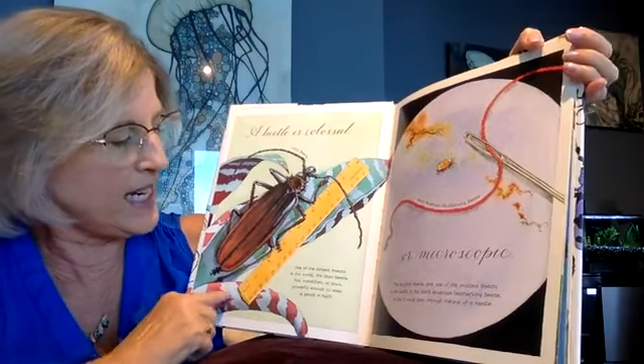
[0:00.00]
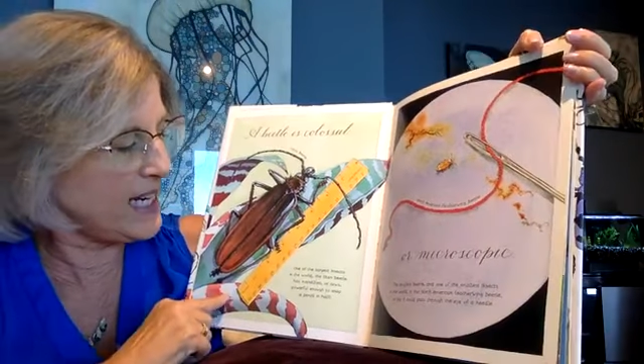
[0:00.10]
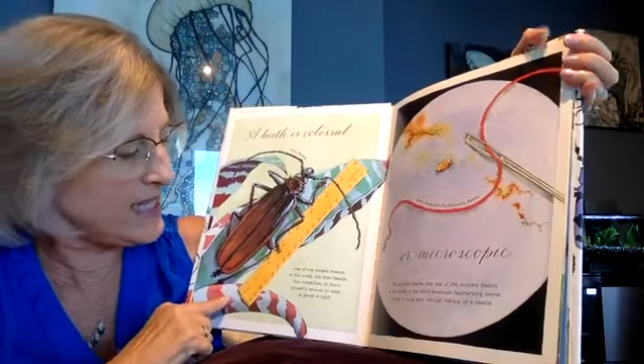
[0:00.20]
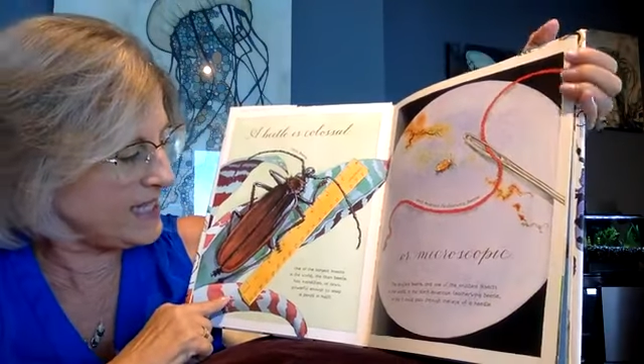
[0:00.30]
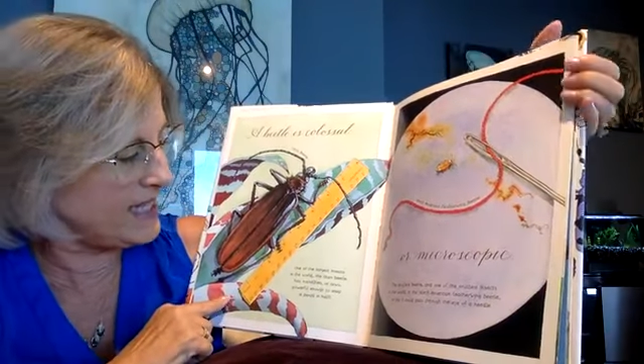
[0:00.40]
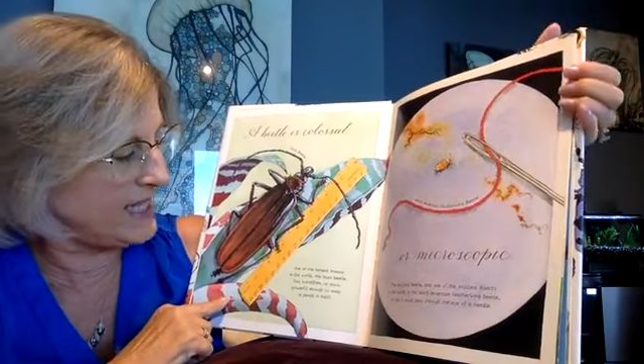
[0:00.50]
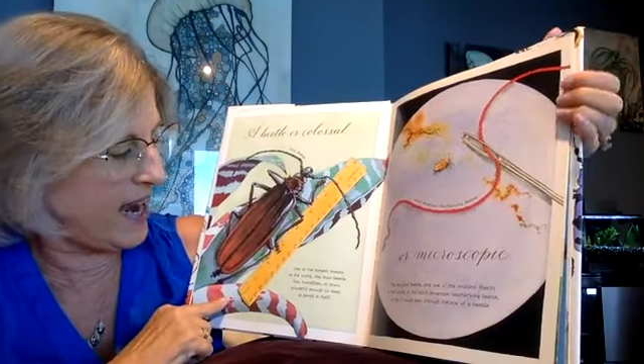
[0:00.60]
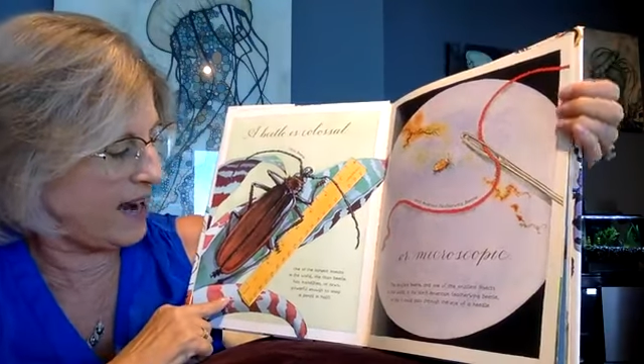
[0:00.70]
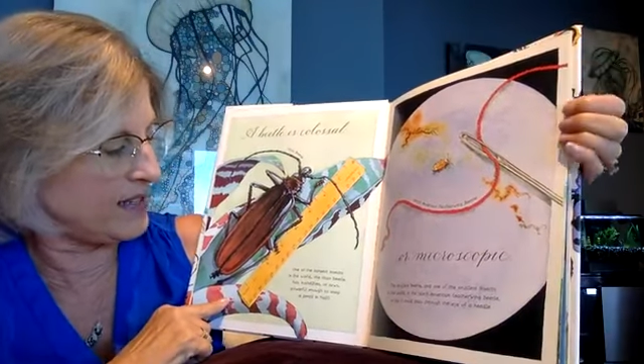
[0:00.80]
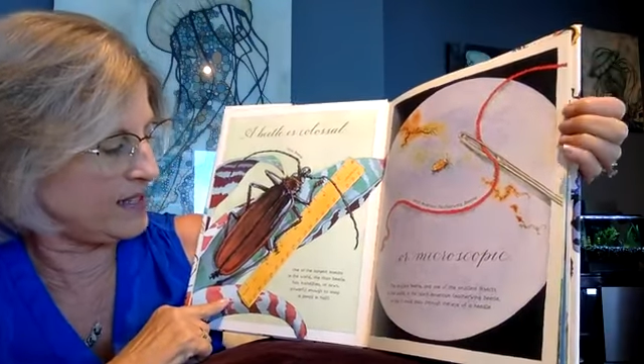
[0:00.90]

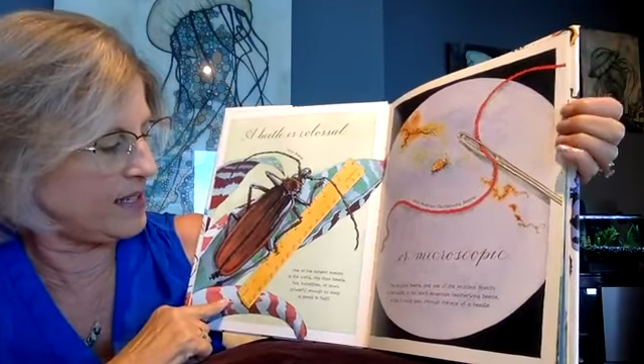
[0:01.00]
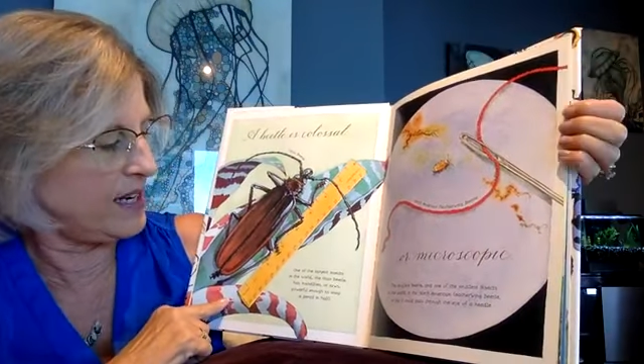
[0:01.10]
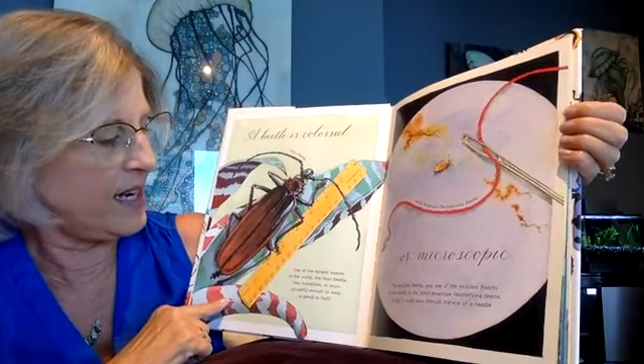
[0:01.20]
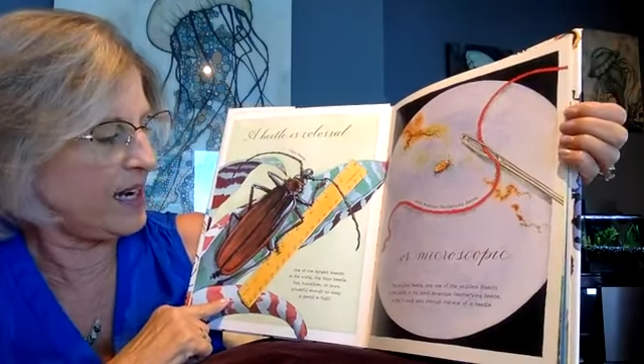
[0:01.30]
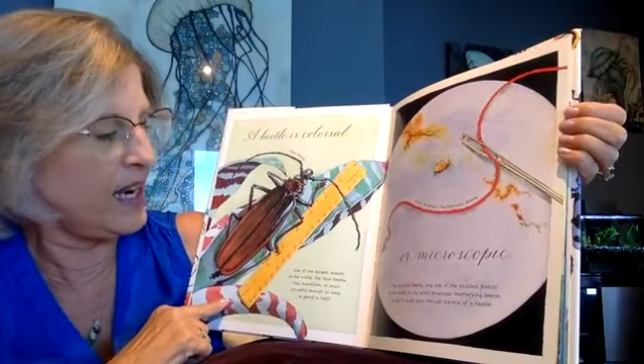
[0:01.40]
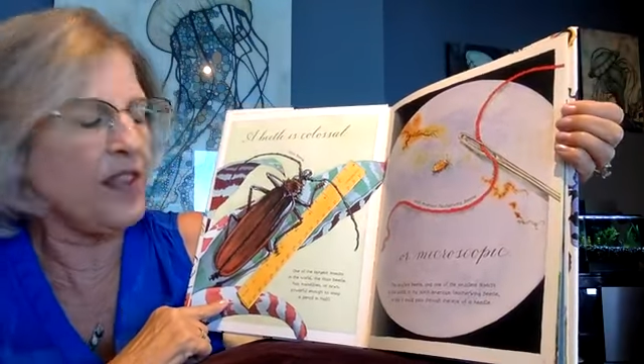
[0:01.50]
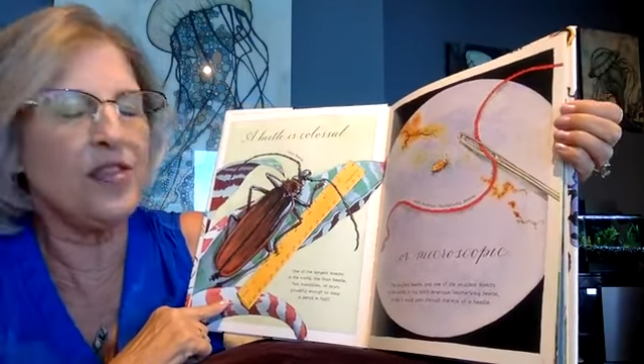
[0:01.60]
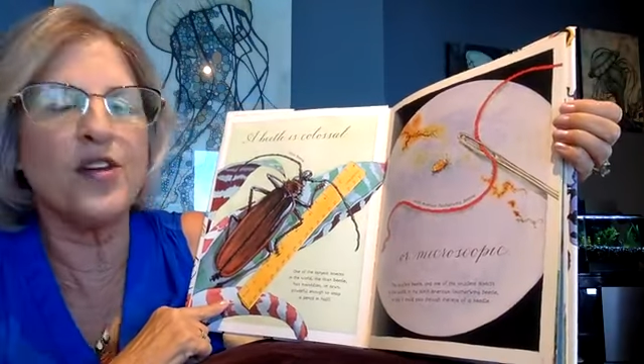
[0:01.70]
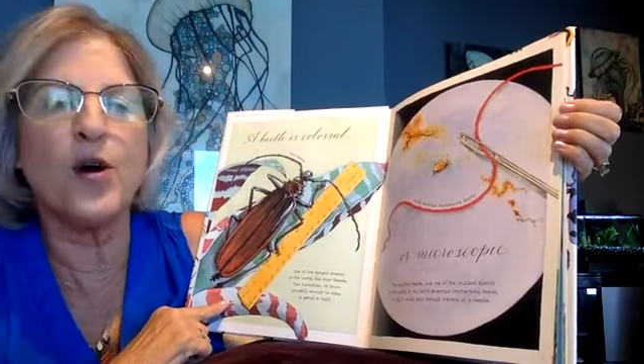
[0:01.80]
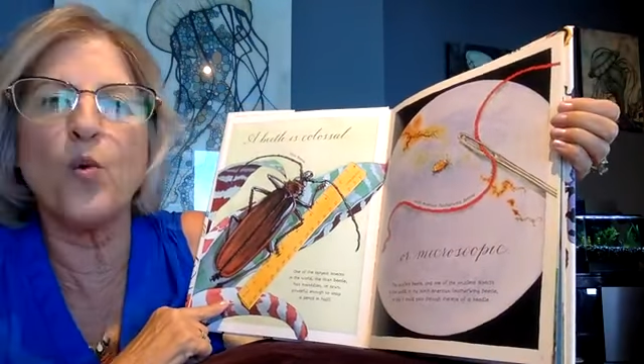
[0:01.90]
insects
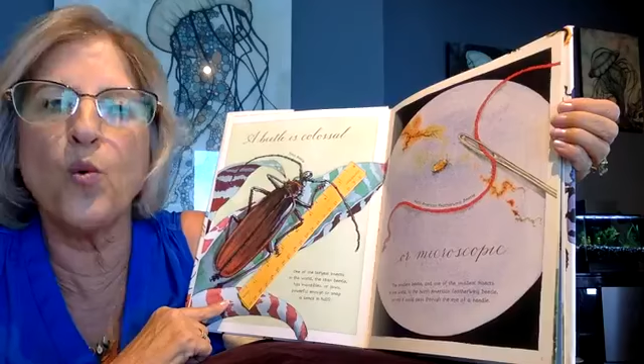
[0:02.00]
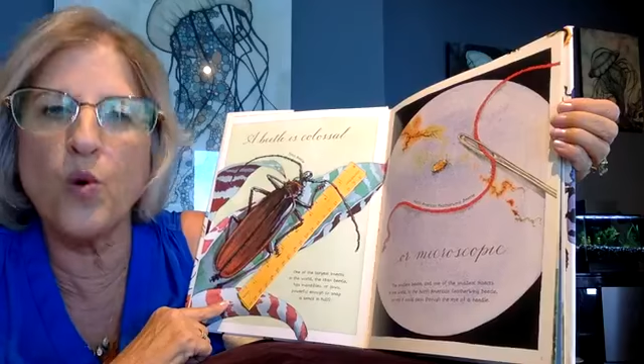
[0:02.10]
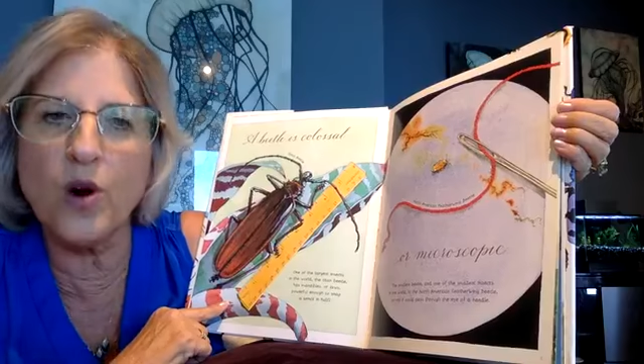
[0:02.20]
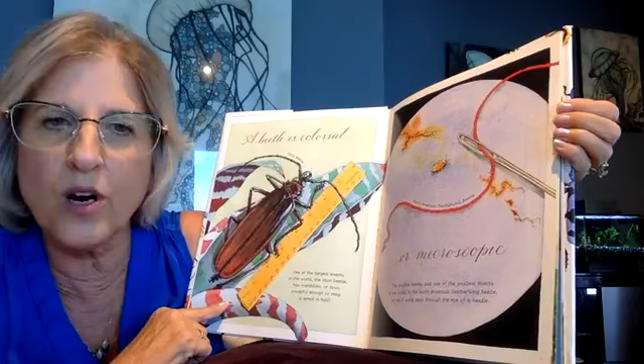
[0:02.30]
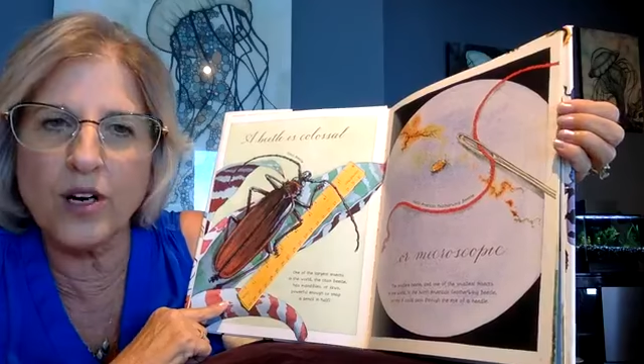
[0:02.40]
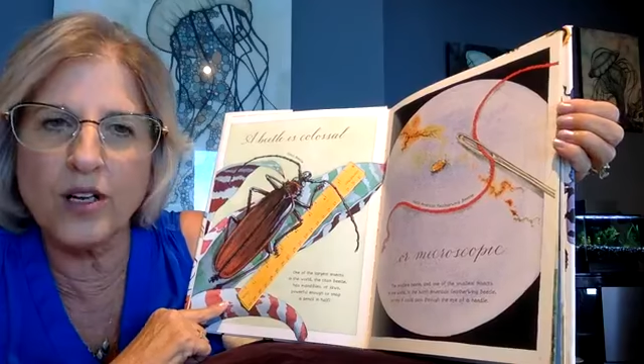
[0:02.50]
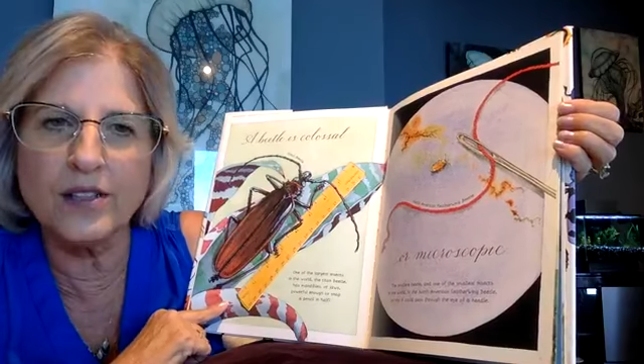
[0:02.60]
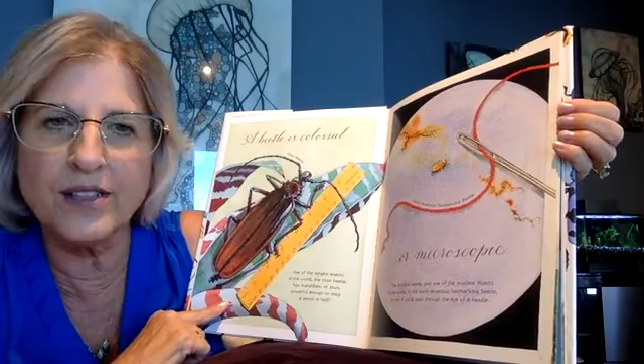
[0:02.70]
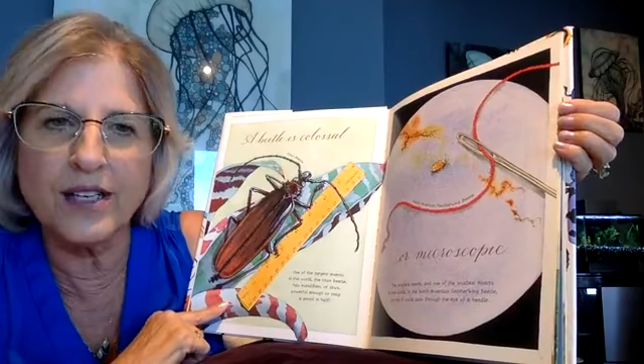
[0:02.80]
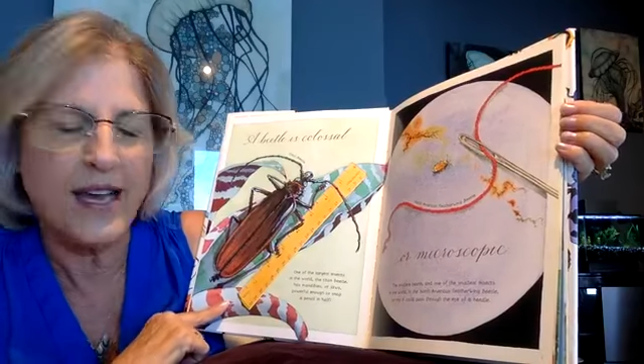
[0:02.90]
in the world